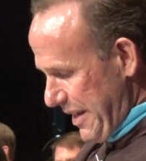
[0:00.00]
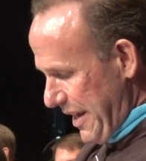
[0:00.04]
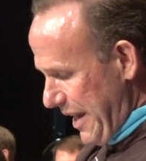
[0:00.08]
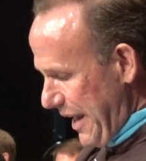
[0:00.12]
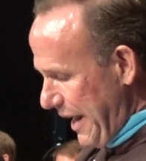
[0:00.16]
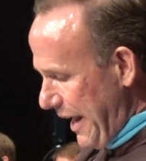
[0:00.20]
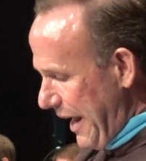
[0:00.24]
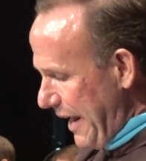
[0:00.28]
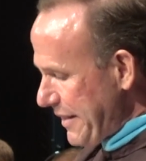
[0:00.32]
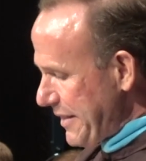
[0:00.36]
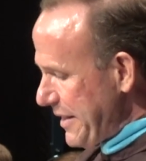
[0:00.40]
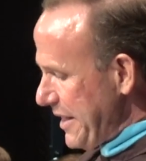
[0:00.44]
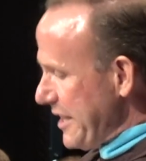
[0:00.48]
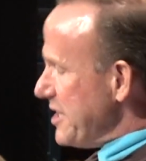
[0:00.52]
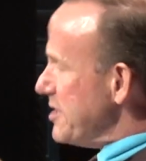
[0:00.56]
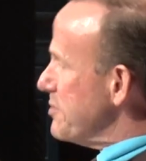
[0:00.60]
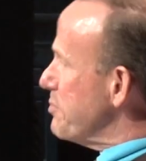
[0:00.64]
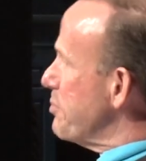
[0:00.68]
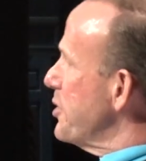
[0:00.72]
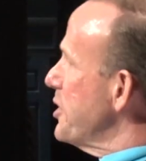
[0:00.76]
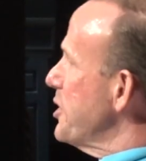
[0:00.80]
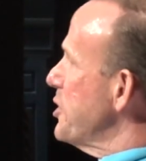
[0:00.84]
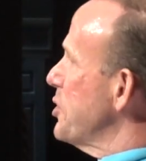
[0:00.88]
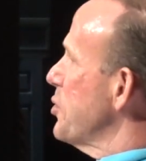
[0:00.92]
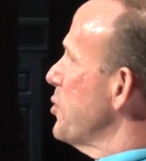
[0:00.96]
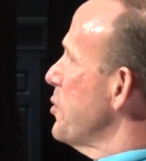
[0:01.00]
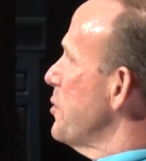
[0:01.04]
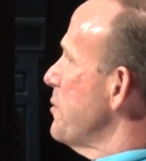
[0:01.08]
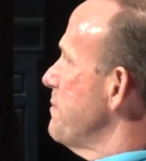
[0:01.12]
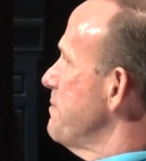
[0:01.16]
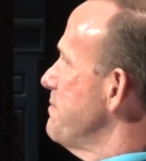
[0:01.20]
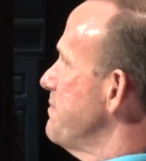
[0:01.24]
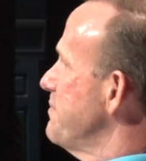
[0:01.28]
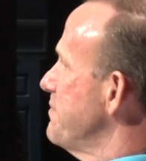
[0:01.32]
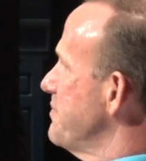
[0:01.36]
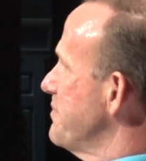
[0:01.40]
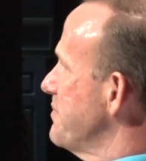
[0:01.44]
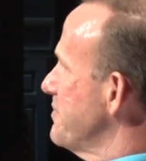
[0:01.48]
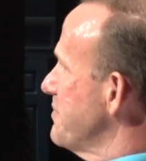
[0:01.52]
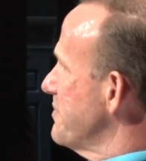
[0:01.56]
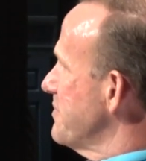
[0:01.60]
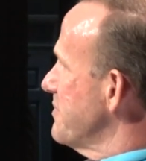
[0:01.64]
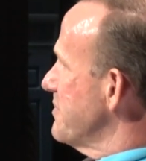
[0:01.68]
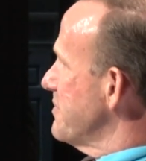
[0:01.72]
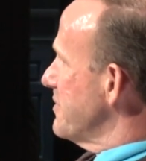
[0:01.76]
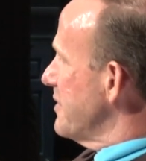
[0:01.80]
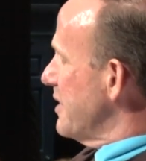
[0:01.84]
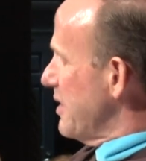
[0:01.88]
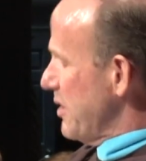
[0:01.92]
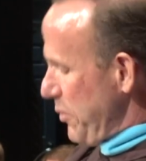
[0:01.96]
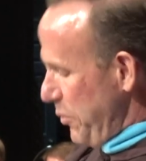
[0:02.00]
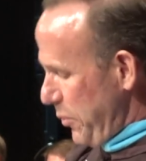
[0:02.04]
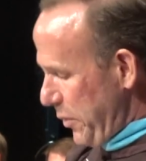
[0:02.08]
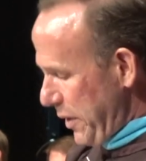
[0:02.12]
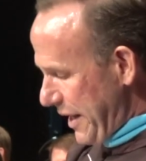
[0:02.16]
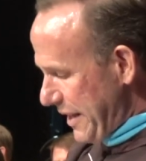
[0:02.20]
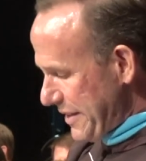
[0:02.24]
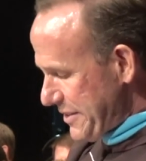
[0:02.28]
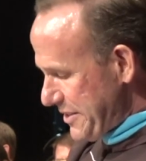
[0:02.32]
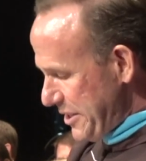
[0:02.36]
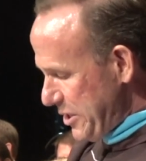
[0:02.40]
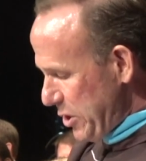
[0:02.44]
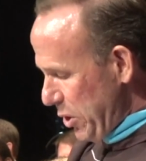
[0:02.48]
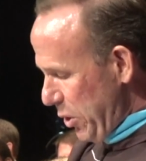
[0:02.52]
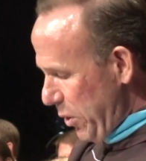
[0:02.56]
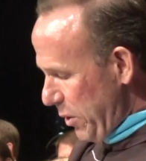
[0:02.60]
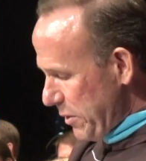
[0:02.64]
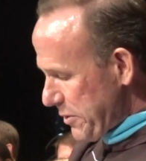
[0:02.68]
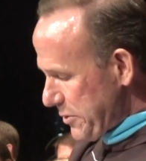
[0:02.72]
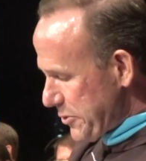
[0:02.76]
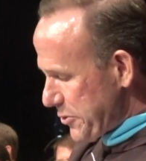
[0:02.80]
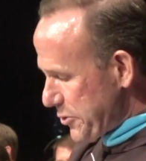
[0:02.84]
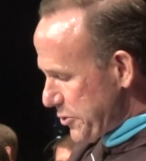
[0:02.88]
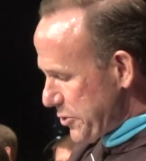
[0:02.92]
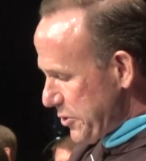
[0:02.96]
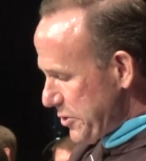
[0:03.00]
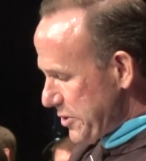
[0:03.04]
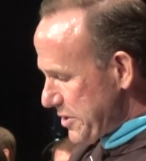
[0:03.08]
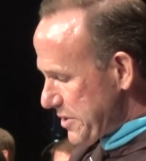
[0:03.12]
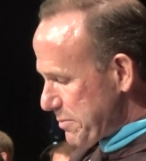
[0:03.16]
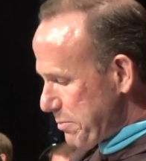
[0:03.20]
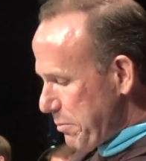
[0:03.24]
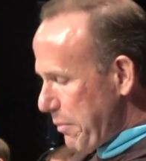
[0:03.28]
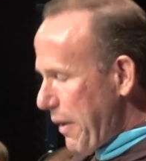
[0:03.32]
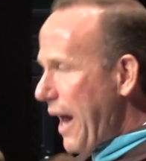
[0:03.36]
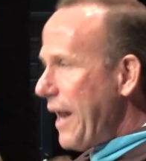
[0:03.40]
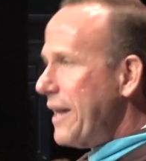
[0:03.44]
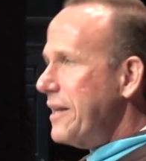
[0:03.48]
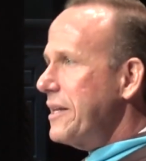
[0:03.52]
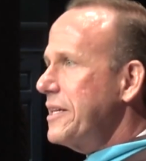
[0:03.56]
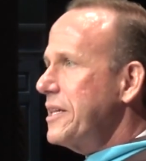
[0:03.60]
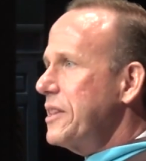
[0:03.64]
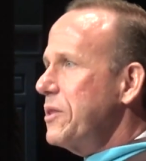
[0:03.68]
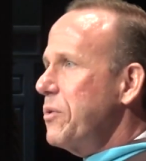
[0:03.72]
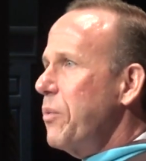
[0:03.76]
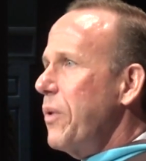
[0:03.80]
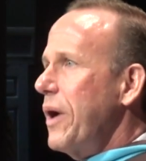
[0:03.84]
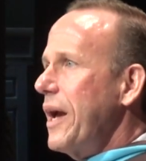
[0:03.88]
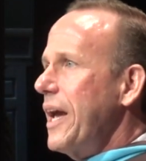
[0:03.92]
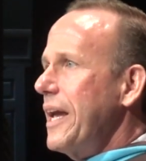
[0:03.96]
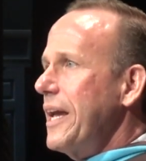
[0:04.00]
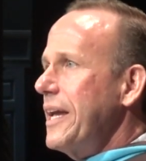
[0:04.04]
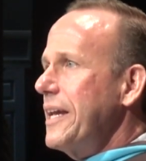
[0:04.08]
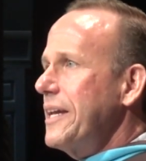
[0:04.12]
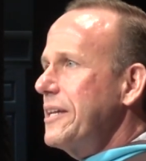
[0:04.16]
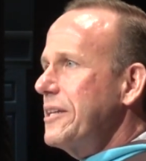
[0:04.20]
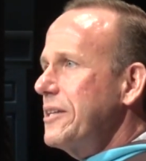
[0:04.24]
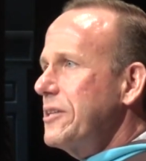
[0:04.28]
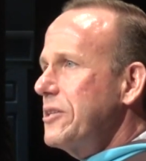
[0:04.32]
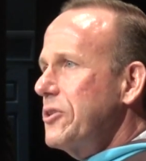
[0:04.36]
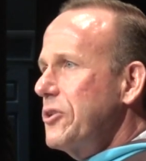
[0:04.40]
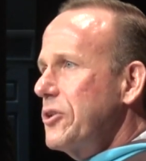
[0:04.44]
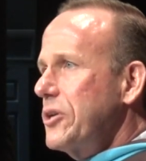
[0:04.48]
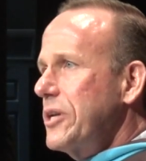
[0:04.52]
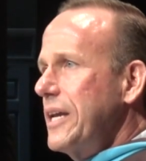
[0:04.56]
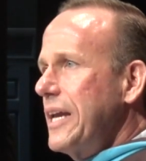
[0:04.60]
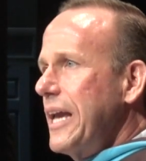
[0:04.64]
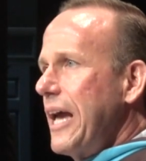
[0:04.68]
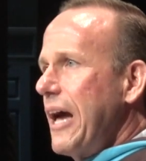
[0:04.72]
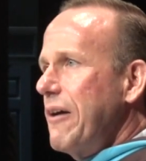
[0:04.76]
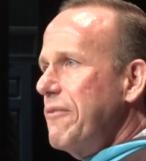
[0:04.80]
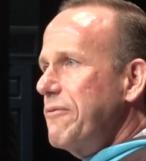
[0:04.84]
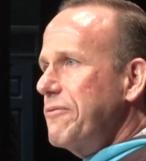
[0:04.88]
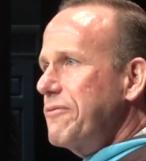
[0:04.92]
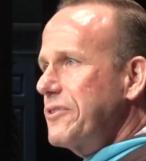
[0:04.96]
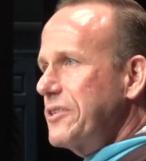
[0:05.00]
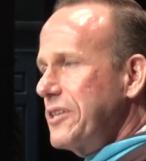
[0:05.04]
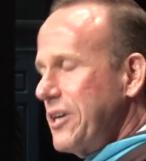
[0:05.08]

And I think it's pretty cool when I see older students modeling the way, looking out for